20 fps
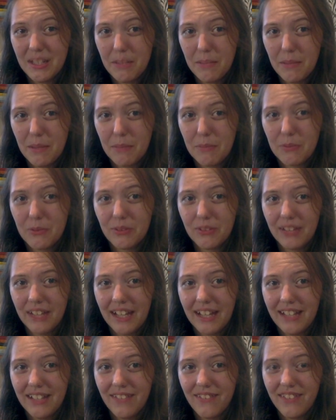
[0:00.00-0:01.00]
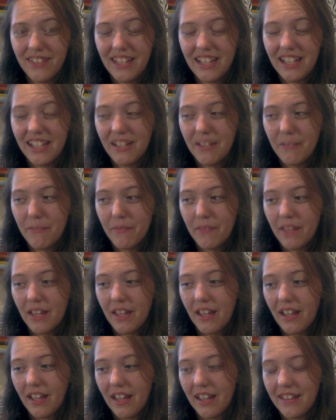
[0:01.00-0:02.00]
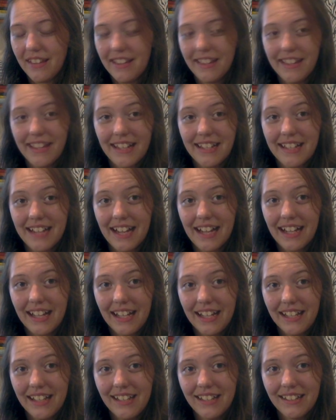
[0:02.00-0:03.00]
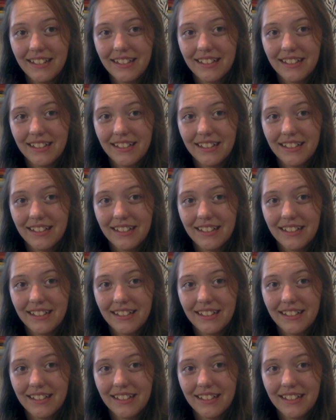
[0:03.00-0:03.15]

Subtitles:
people kind of thing, and then they die